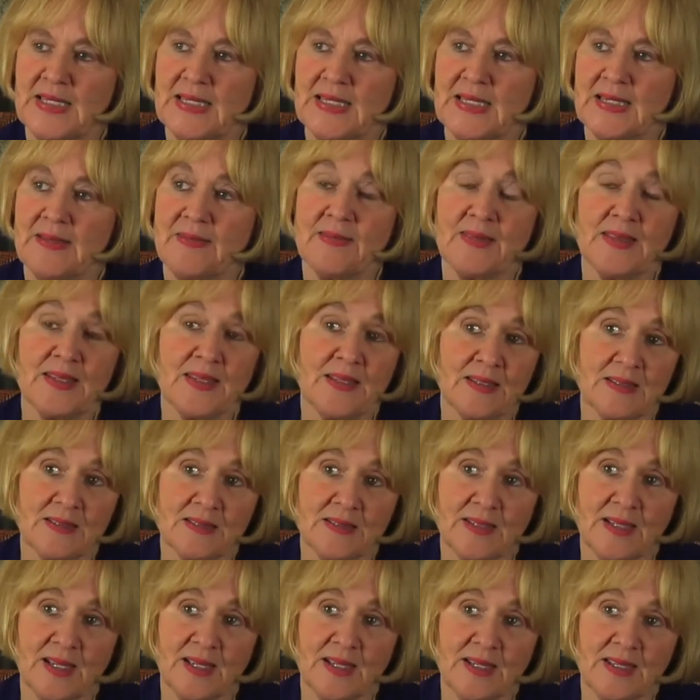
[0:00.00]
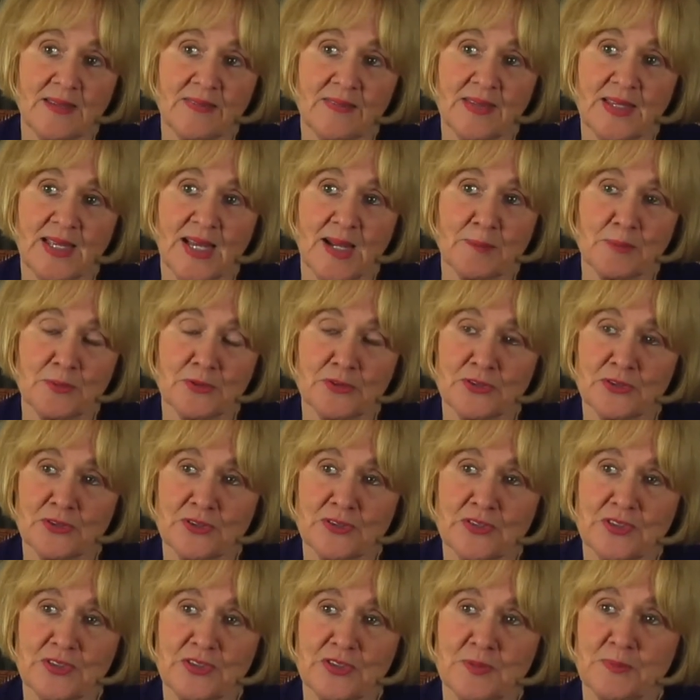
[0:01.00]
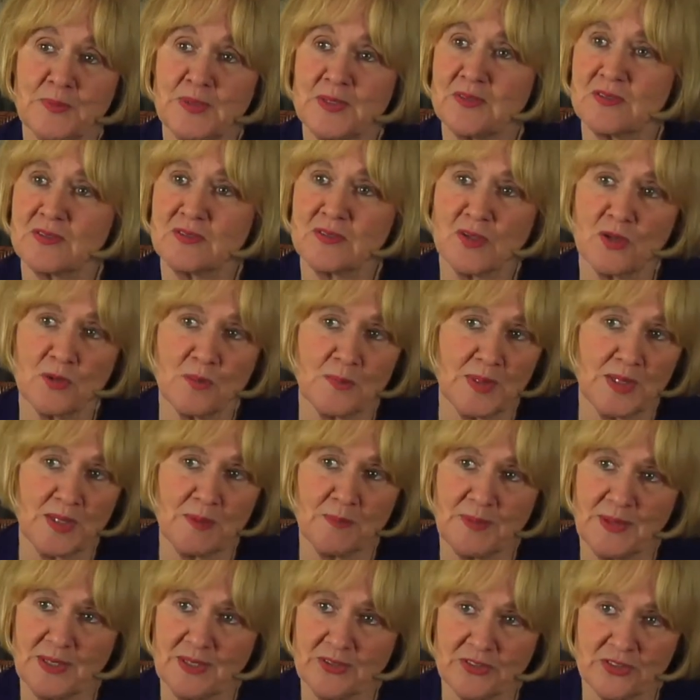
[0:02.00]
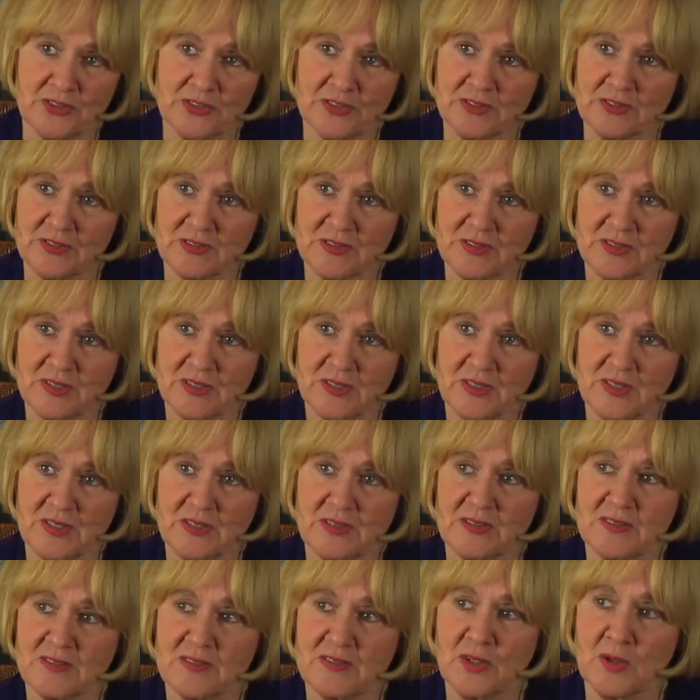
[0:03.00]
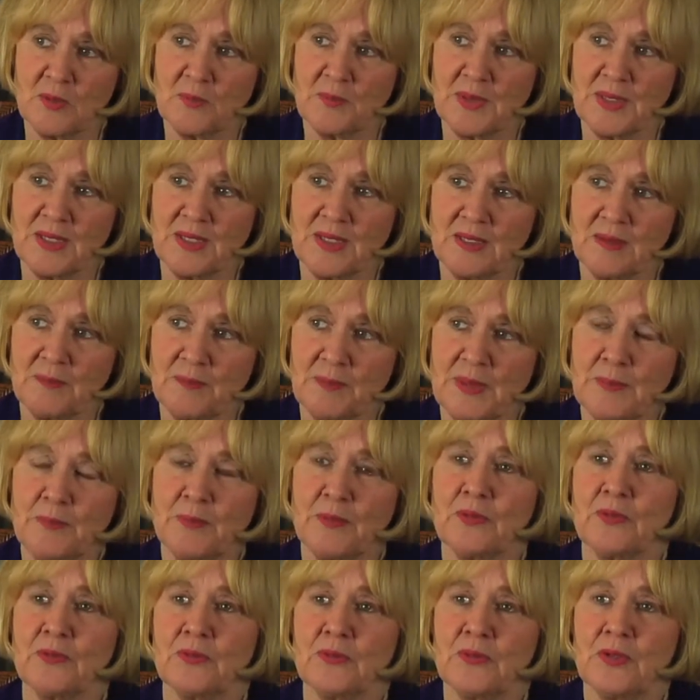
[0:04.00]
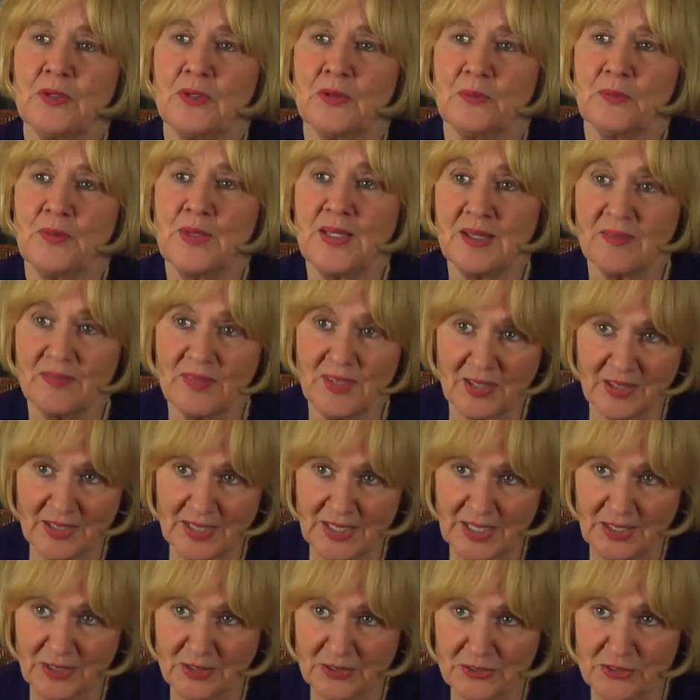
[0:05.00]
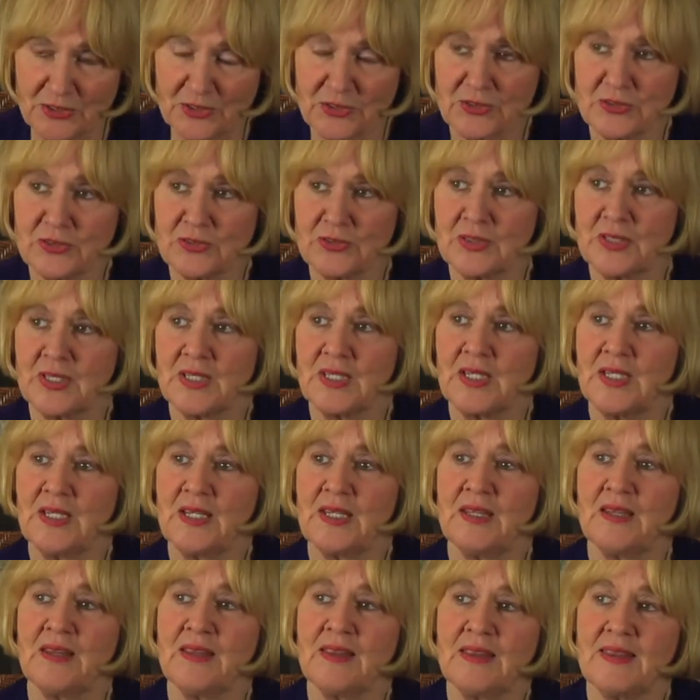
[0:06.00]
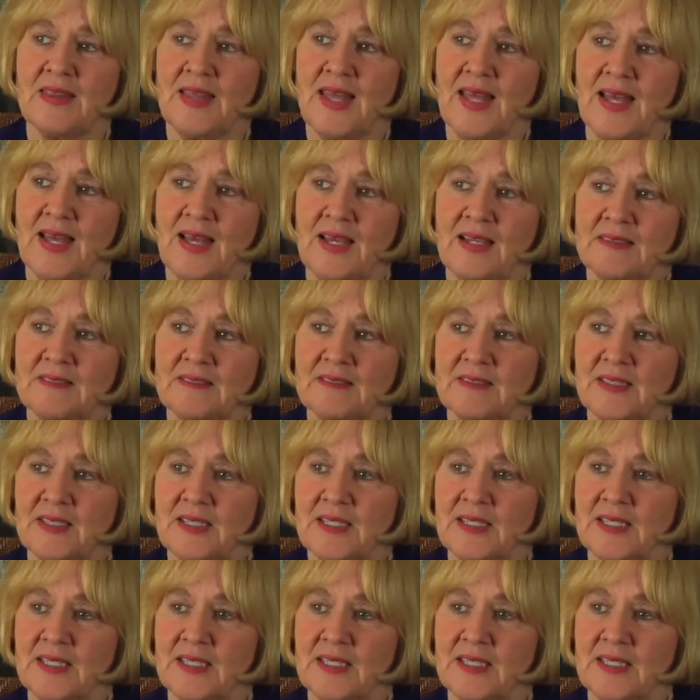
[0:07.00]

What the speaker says: And then I get the opportunity to meet so many patients, so many people who we give our care to, that